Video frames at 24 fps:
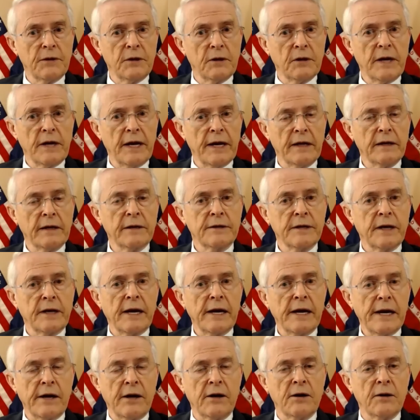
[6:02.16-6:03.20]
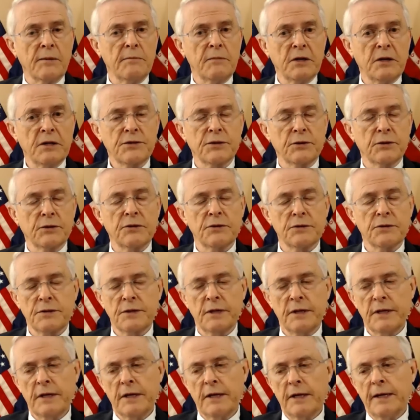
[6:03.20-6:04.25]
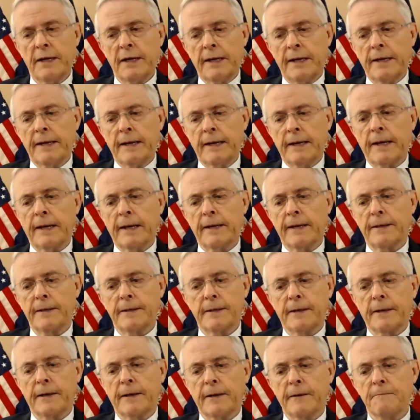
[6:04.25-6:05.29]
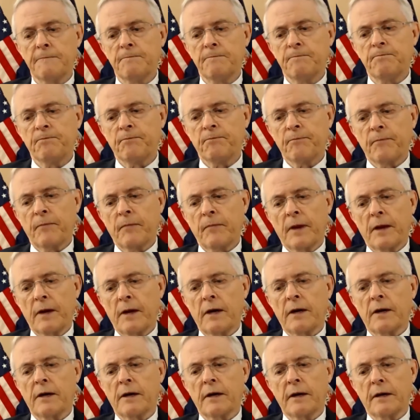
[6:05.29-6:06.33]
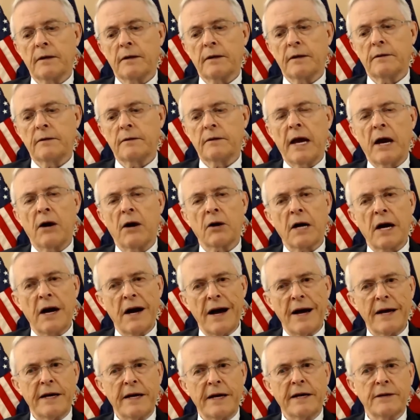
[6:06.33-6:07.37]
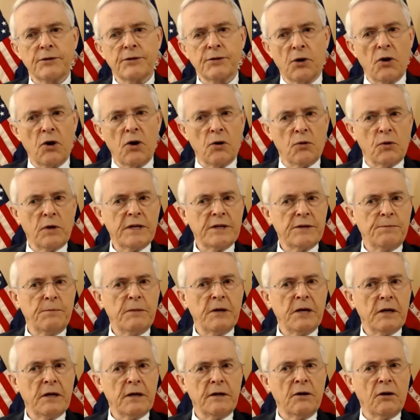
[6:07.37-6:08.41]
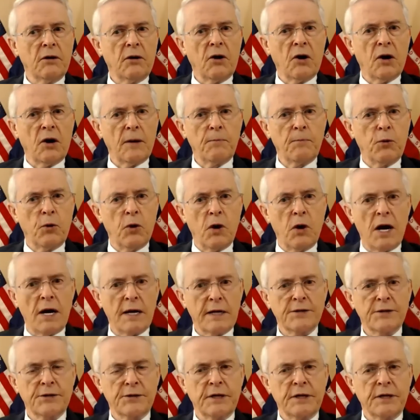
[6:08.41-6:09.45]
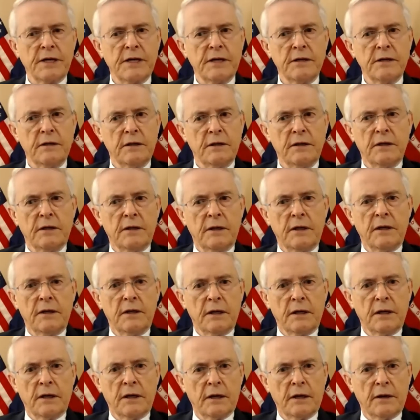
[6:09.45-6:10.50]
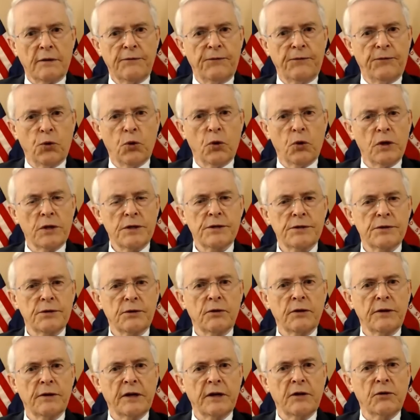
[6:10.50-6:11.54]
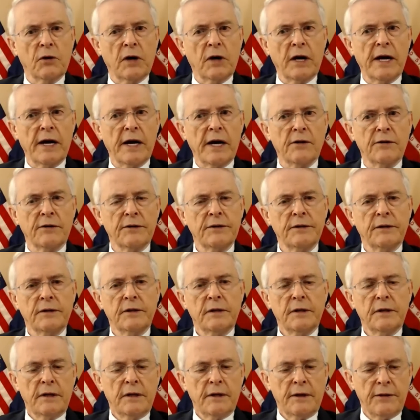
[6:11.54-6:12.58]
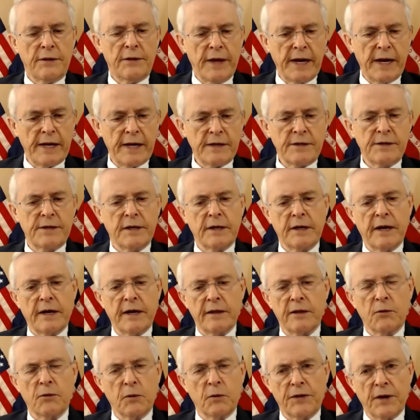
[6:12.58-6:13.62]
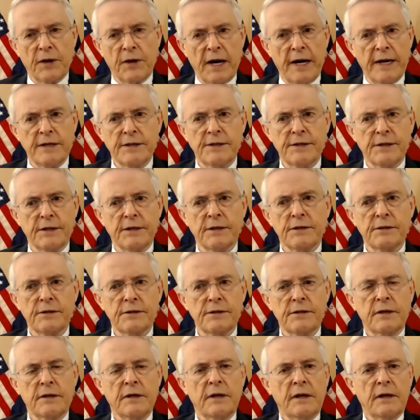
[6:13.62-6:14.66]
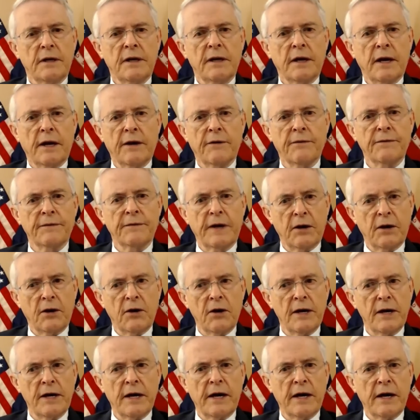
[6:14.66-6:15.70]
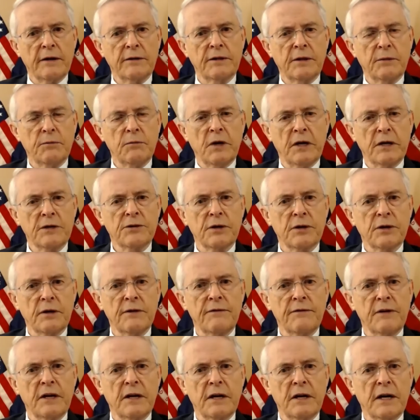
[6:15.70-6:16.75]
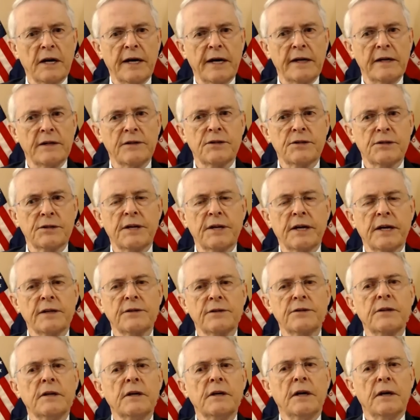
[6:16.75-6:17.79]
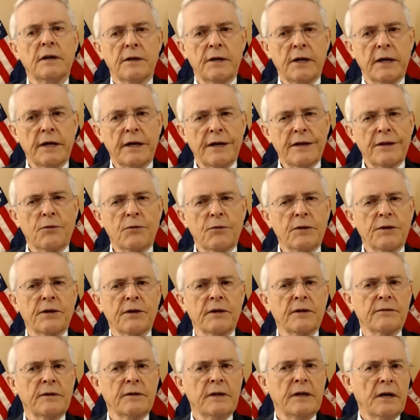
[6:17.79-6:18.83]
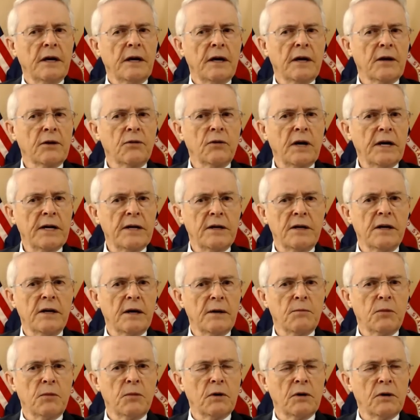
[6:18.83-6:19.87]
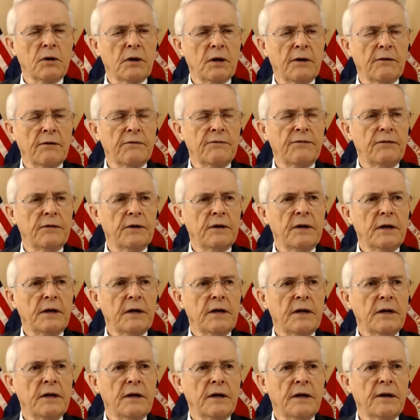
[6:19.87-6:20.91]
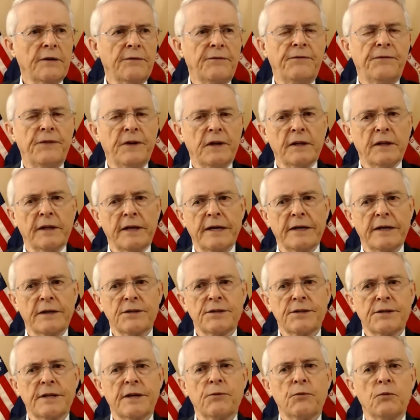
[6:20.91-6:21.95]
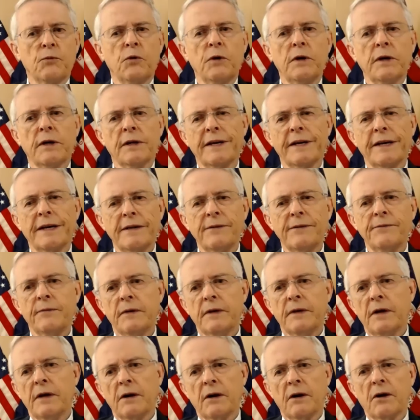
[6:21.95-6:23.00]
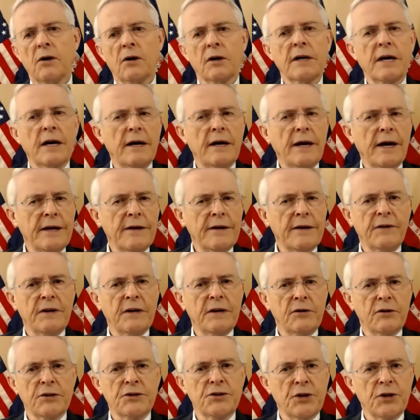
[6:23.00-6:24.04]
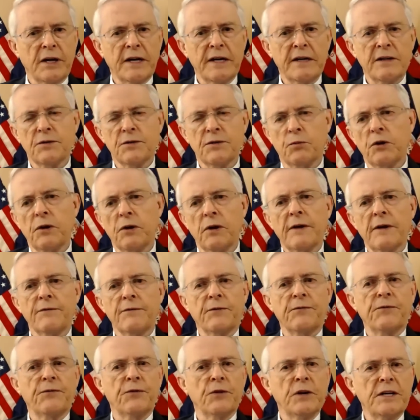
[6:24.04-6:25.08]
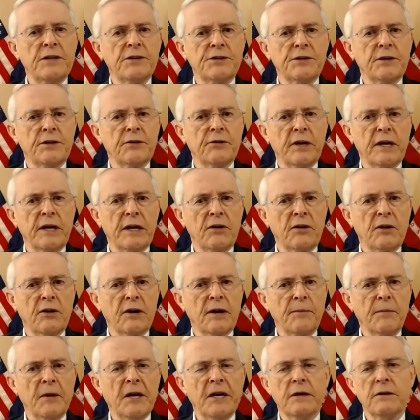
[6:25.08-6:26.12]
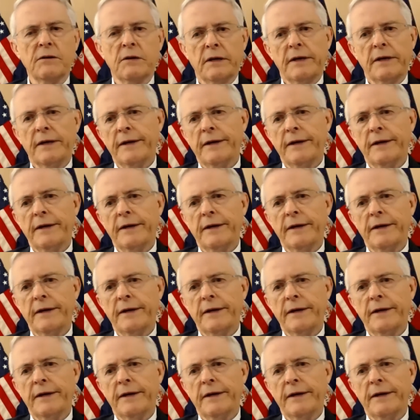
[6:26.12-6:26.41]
their anti-air missiles. And Al-Qaeda has always been our proxy force on the ground. They, together with ISIS, have carried out the mission of the United States, together with a great number of affiliates that really are kind of interchangeable. You have the Free Syrian Army.